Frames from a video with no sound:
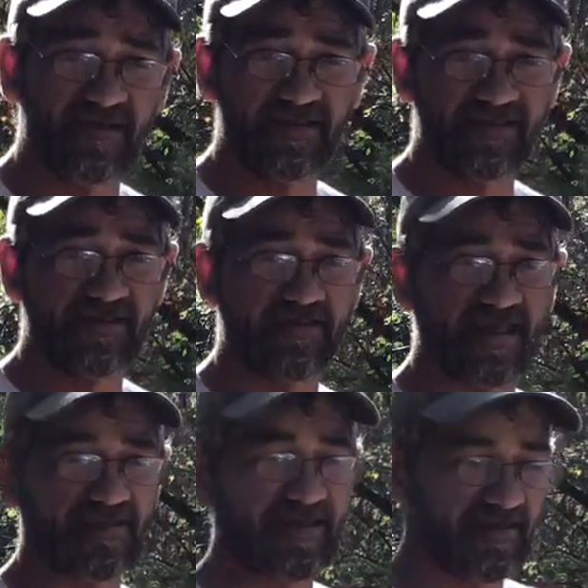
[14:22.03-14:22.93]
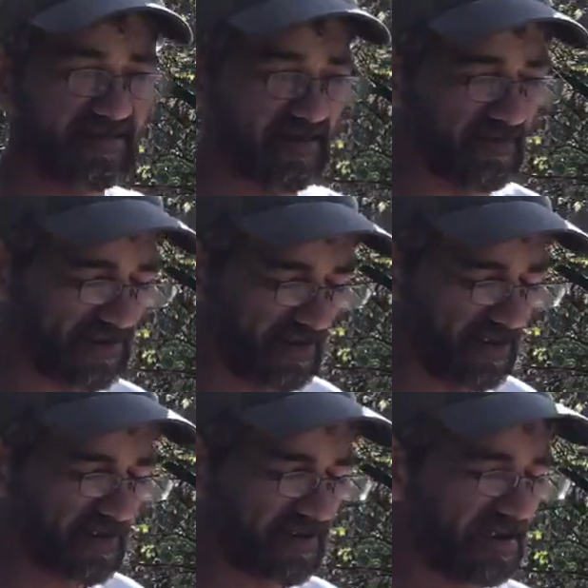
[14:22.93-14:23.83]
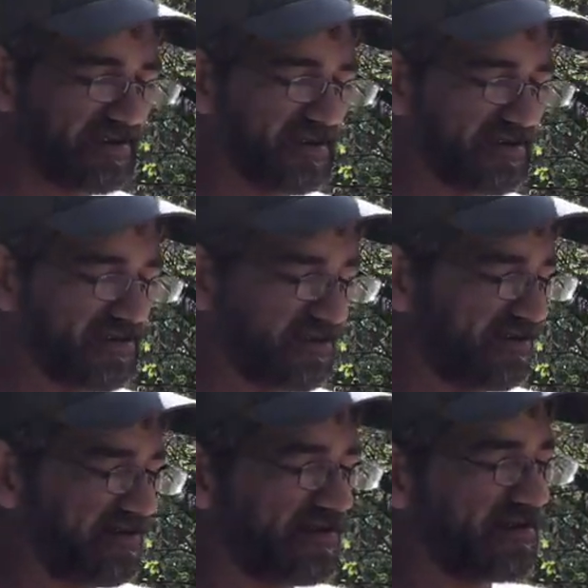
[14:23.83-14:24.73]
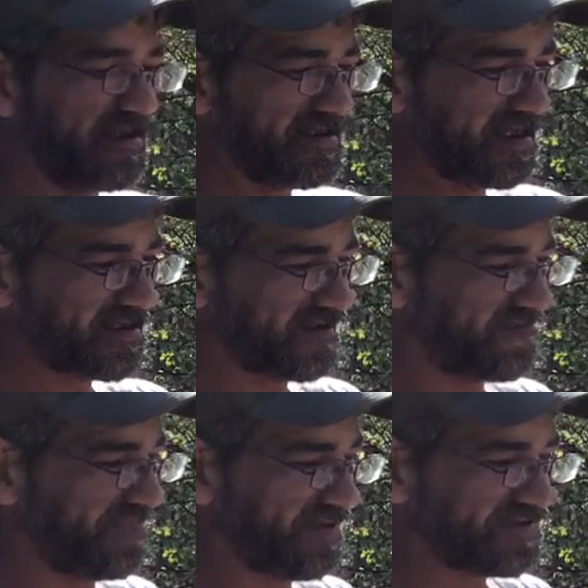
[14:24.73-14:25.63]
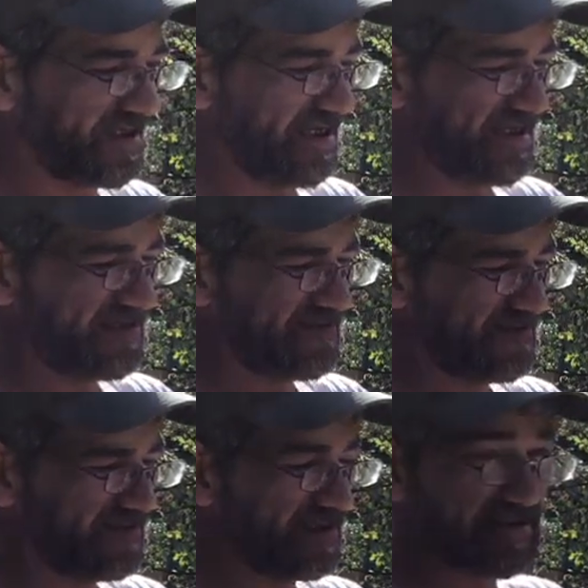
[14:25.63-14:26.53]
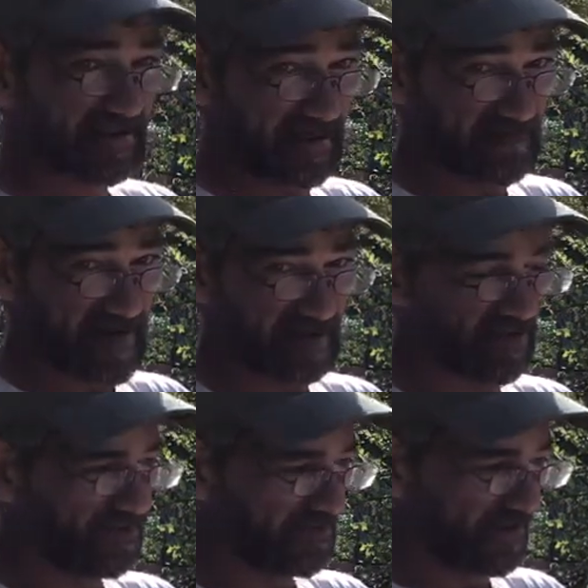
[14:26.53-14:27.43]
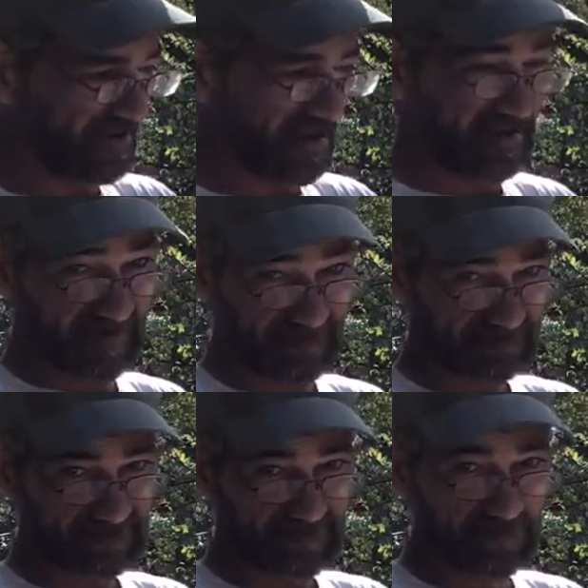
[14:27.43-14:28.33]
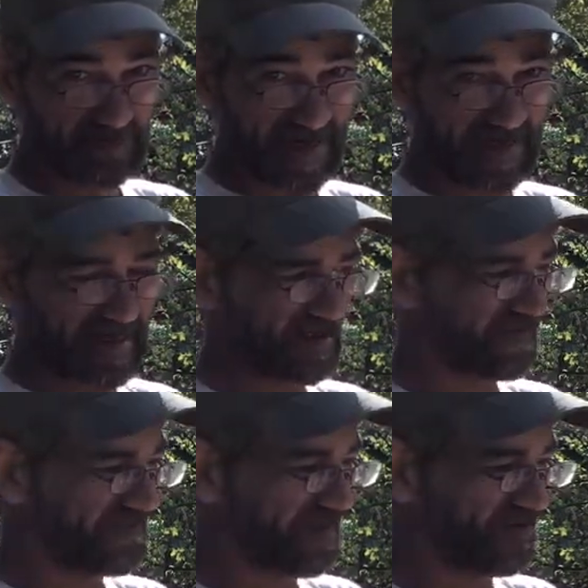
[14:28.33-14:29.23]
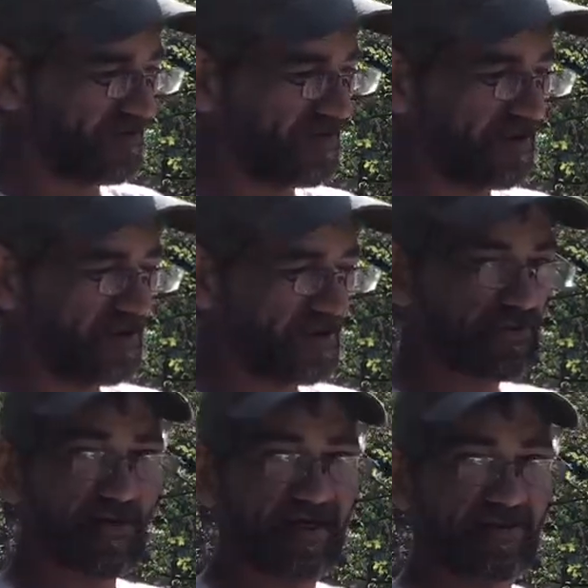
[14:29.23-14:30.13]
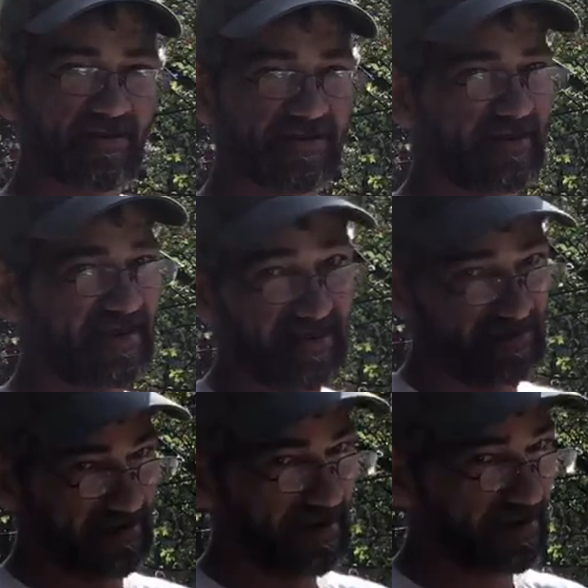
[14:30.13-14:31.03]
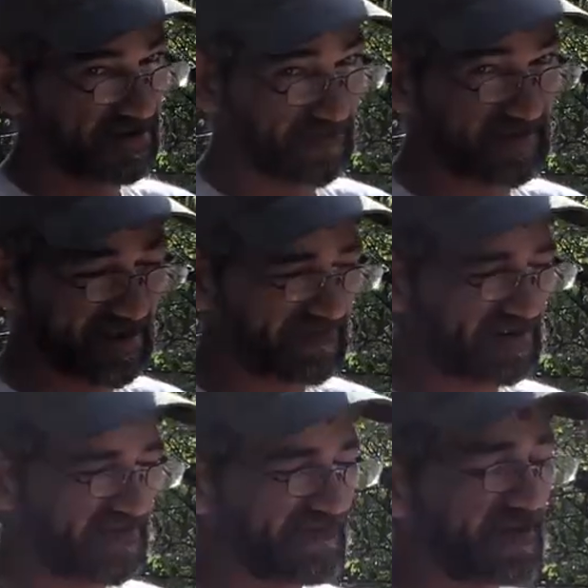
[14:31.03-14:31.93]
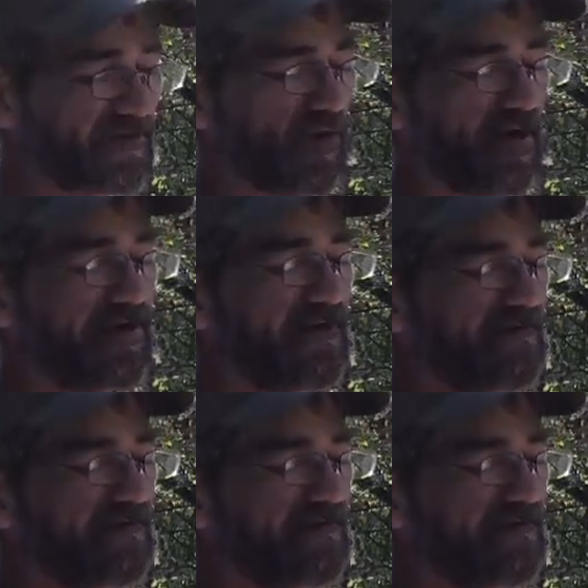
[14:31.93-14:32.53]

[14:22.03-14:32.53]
It's deadly, you know. This has like built in. This is a metal. It's made out of metal grinder, so it's specifically for wood.